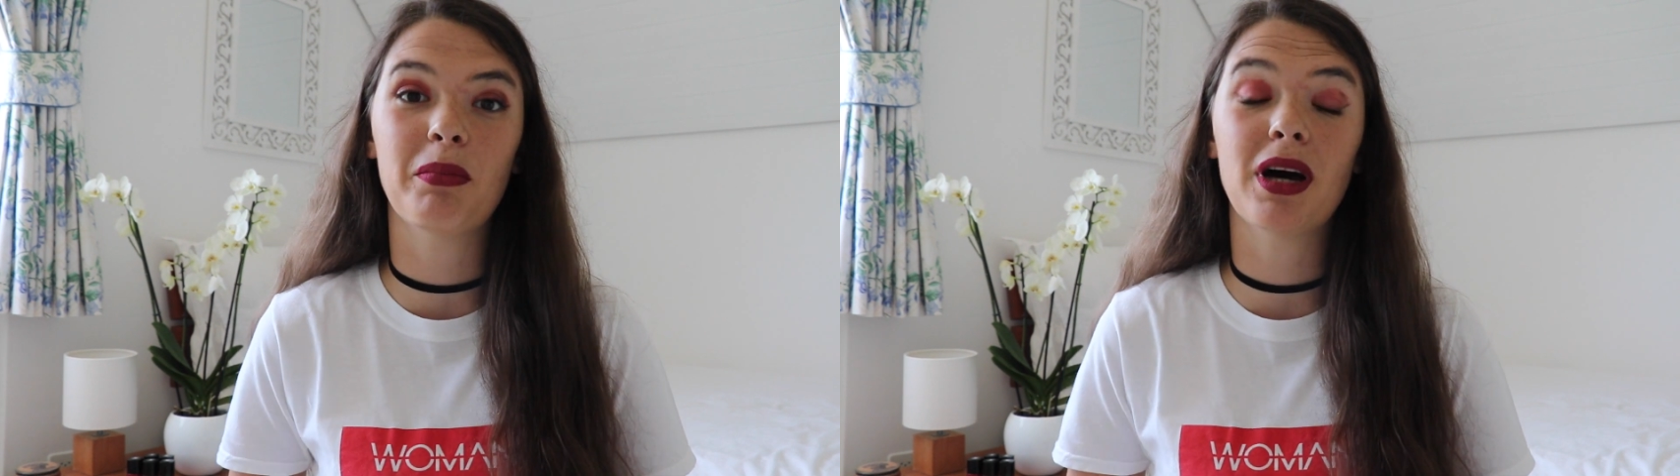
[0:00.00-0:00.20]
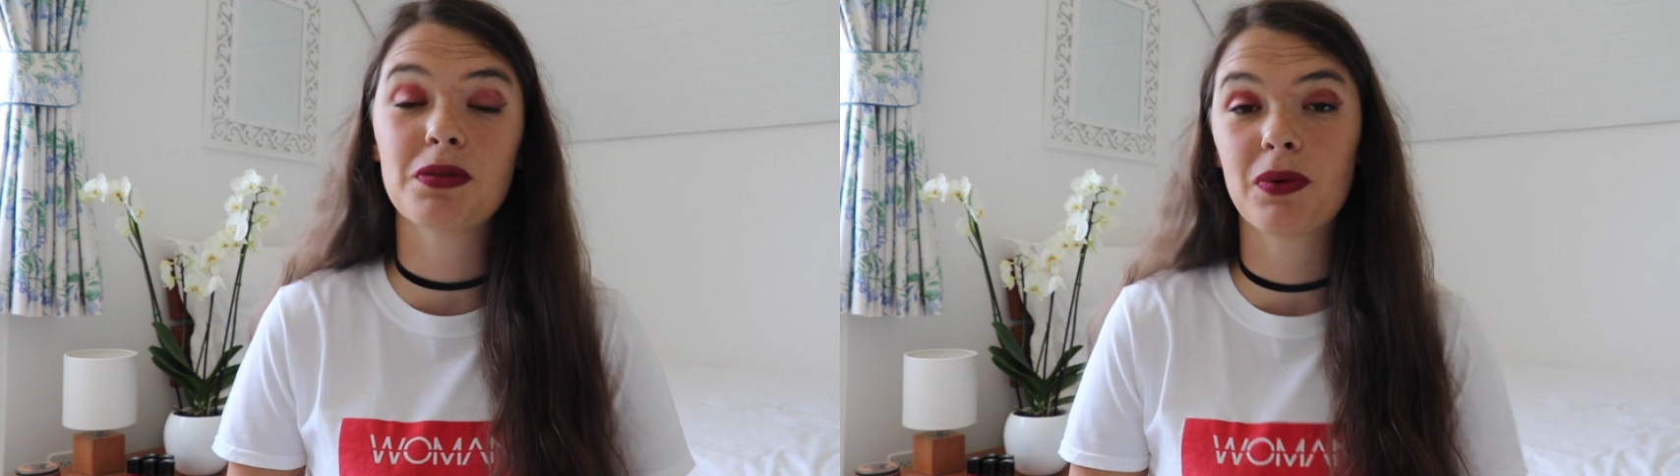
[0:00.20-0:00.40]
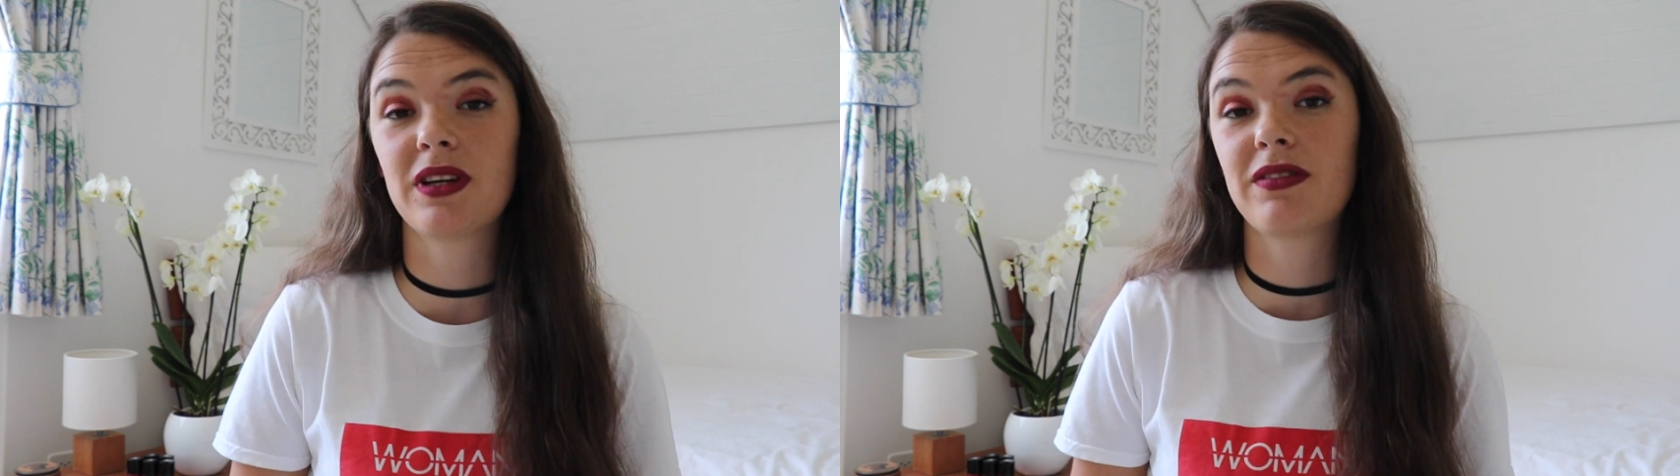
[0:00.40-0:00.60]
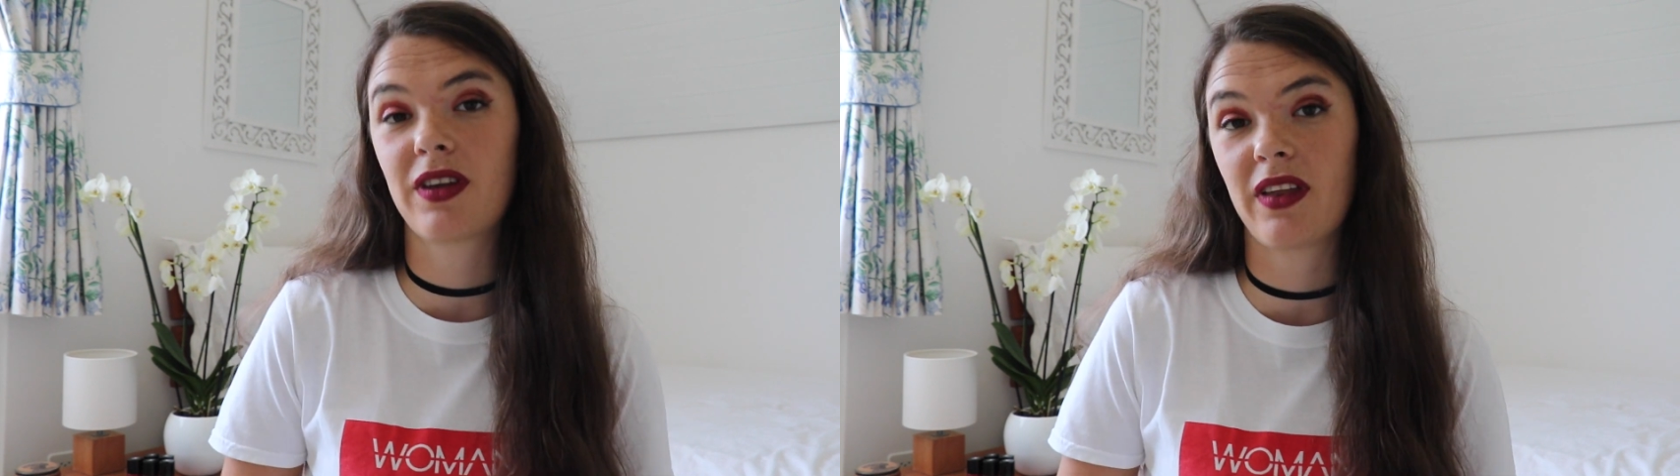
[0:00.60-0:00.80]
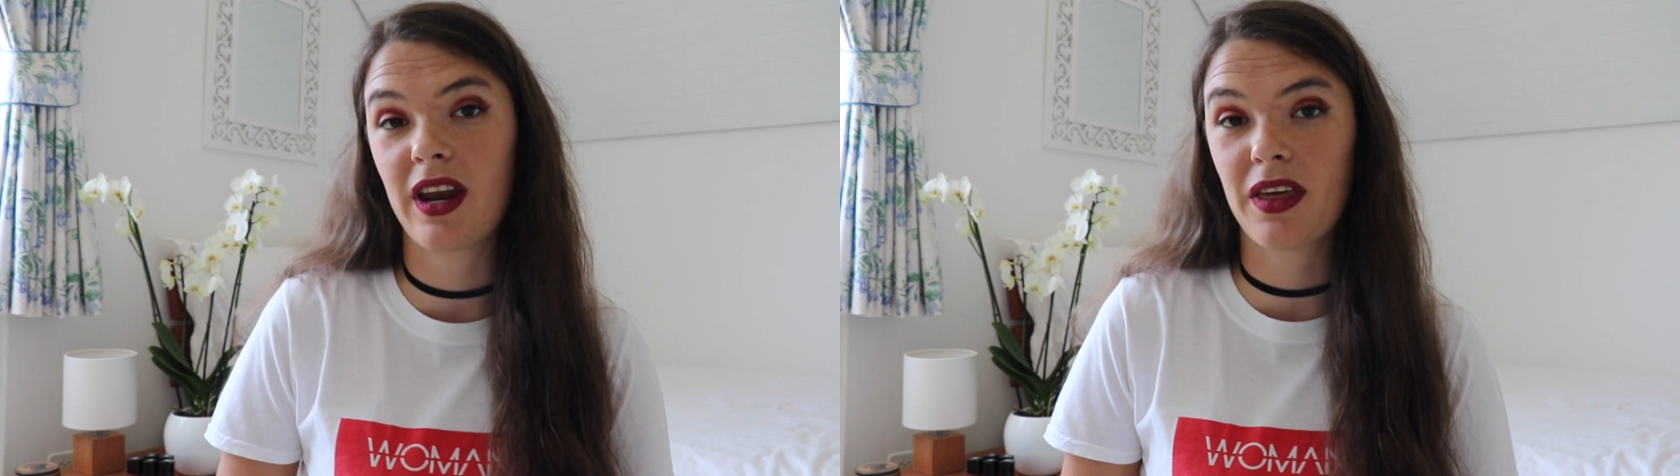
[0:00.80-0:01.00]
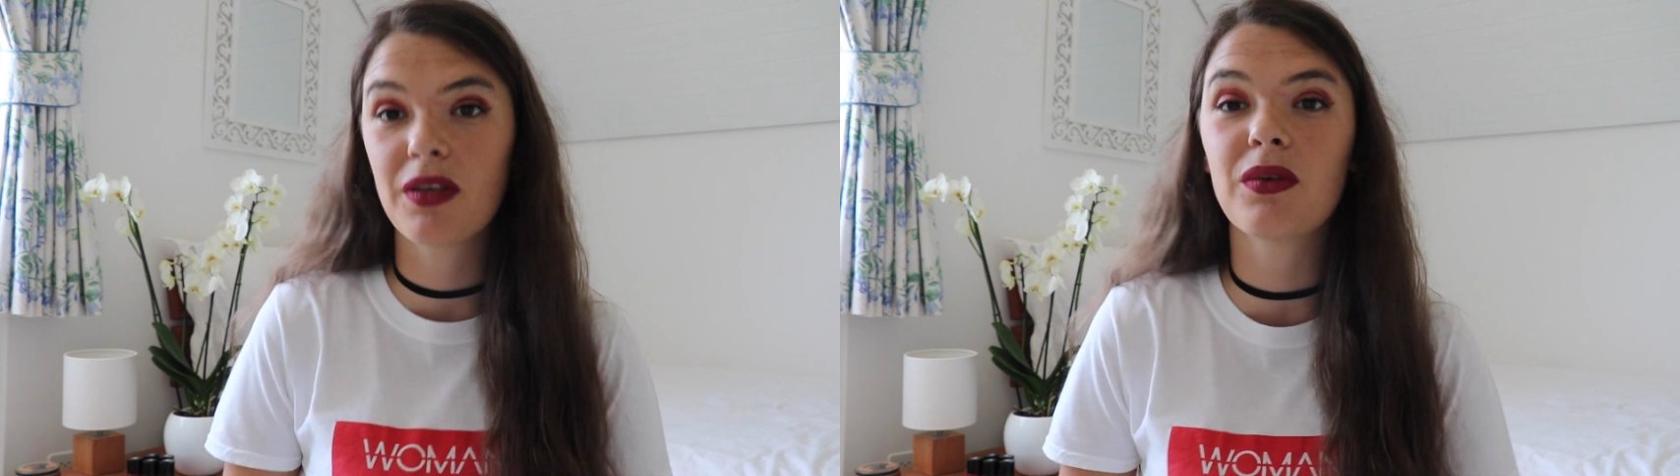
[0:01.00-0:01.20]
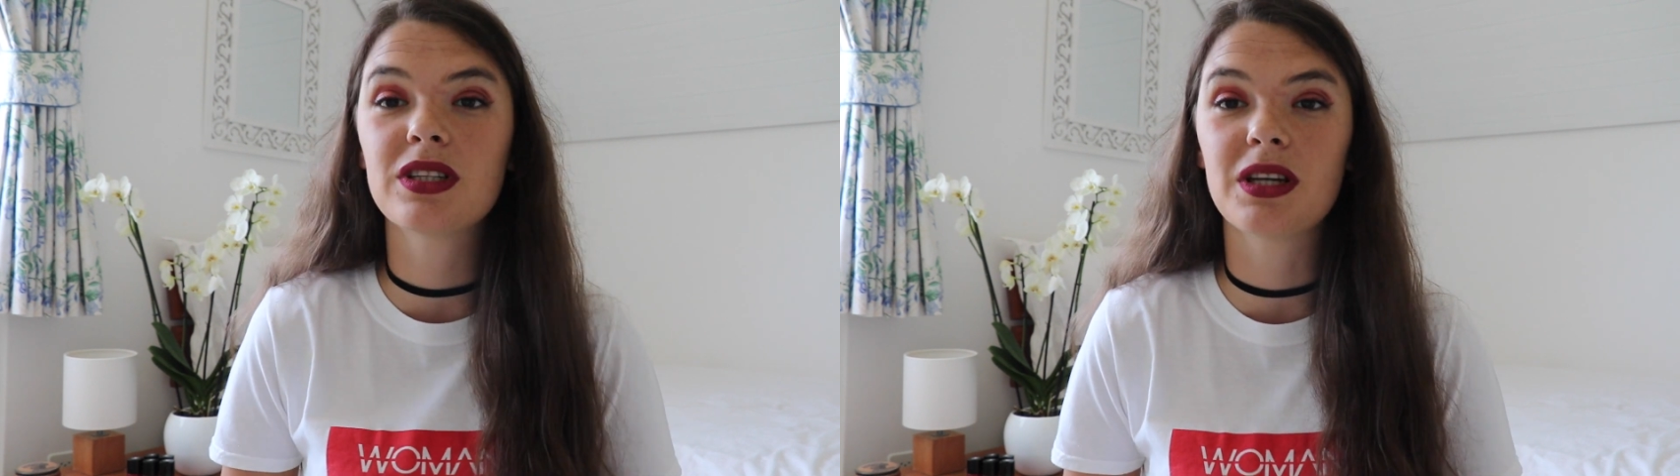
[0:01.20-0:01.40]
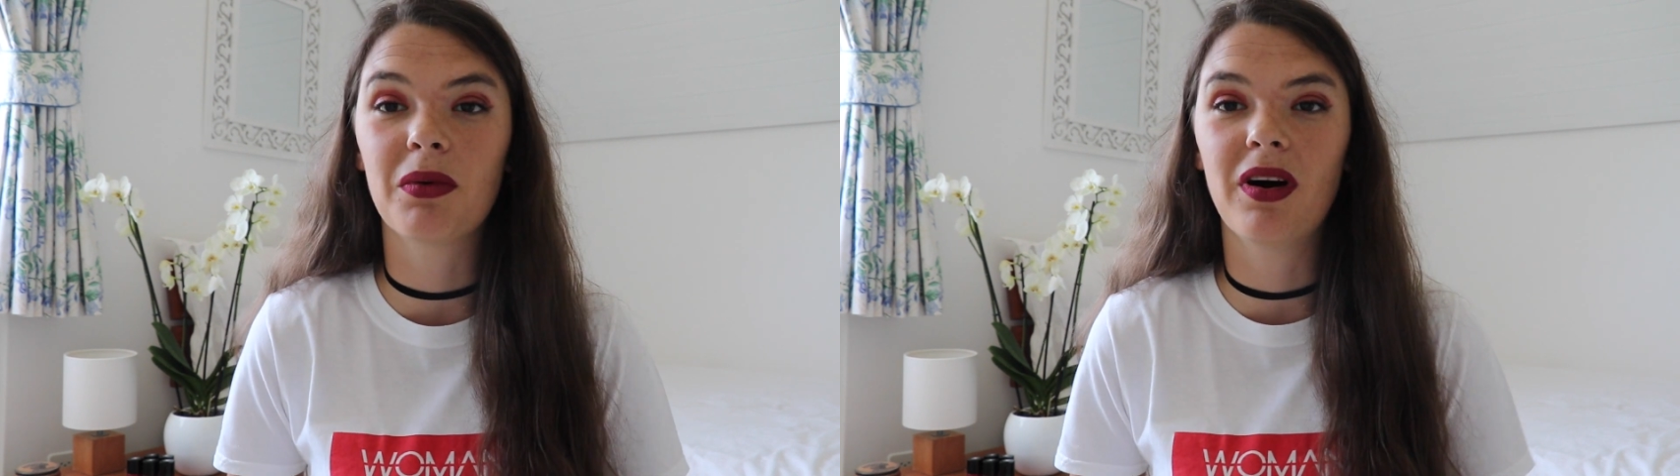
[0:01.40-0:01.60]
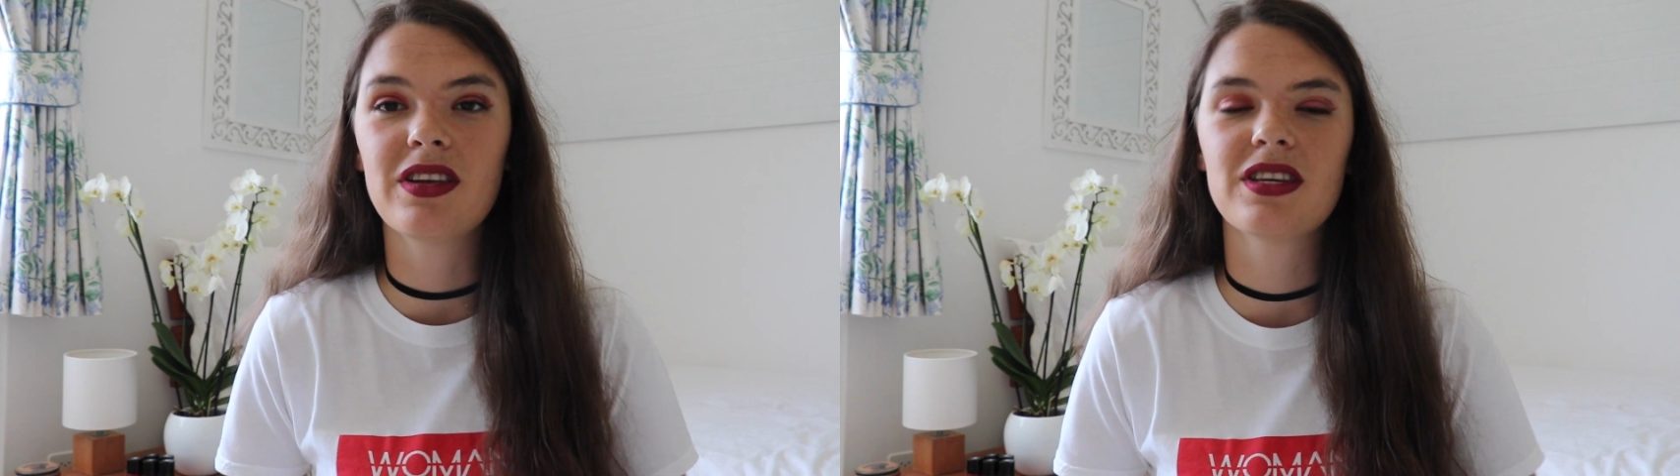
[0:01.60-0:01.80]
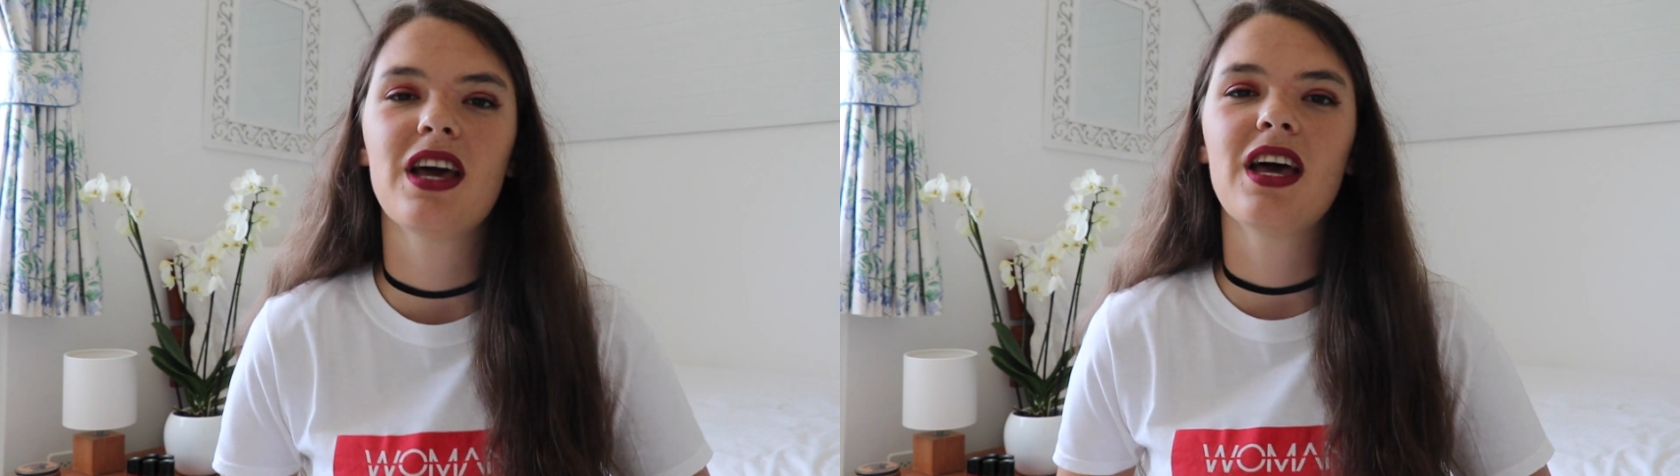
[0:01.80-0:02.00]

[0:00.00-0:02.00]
much more difficult than I thought it was.